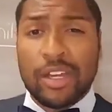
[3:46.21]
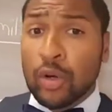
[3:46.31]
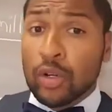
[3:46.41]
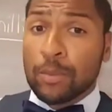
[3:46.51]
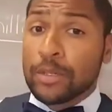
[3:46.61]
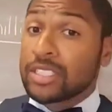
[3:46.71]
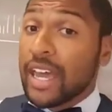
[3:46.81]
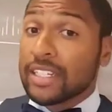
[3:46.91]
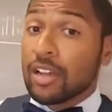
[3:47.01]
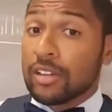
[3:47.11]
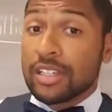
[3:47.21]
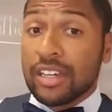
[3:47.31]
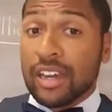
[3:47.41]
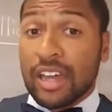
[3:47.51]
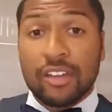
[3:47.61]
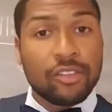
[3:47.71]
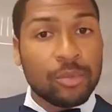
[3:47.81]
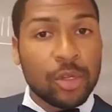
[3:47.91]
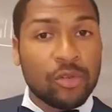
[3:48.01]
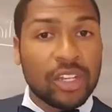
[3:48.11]
in order to protect our DNA
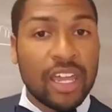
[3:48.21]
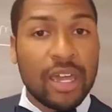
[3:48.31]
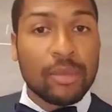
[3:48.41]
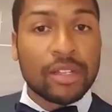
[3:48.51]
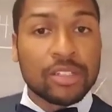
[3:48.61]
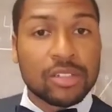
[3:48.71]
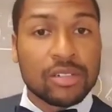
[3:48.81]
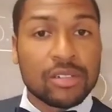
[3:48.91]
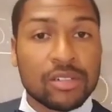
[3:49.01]
from UV damage.